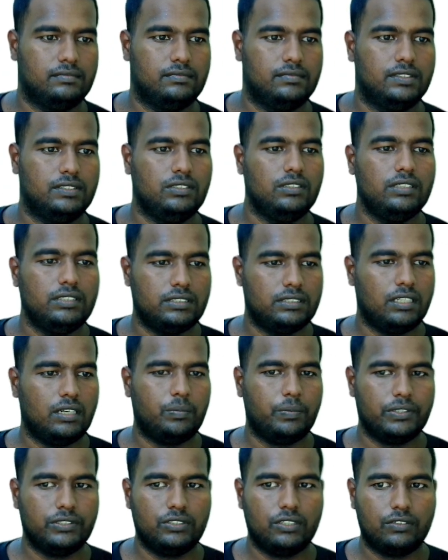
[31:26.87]
So it's
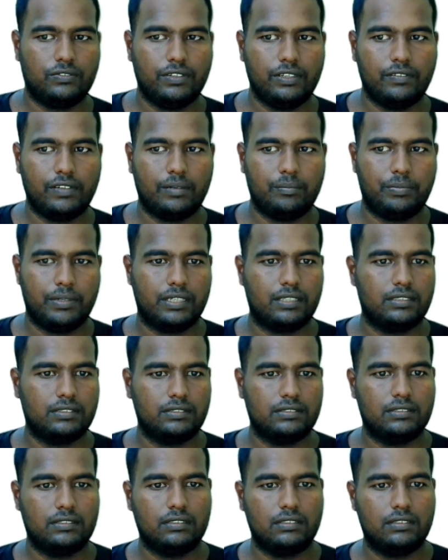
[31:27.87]
0.05 ampere.
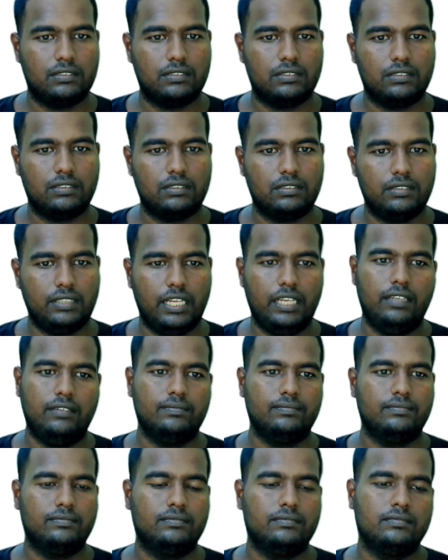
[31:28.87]
D.
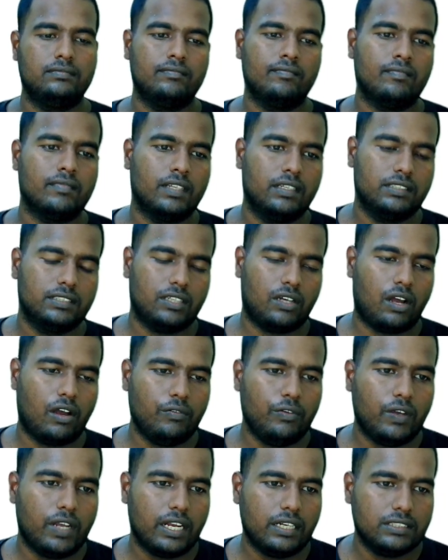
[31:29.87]
So how
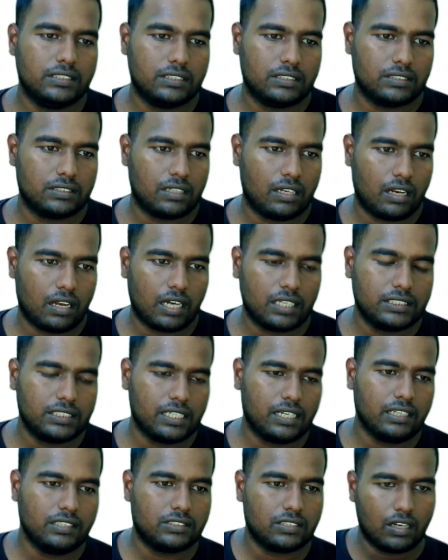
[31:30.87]
you can
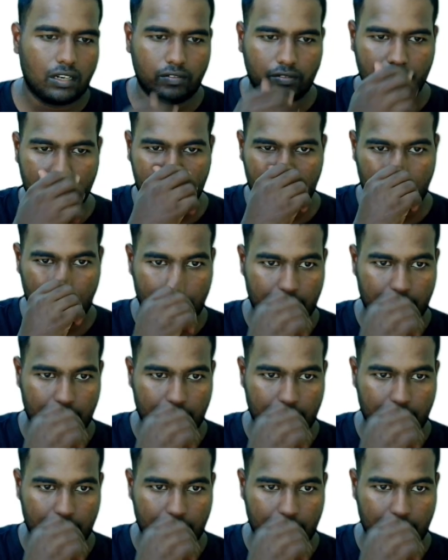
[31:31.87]
logically solve is,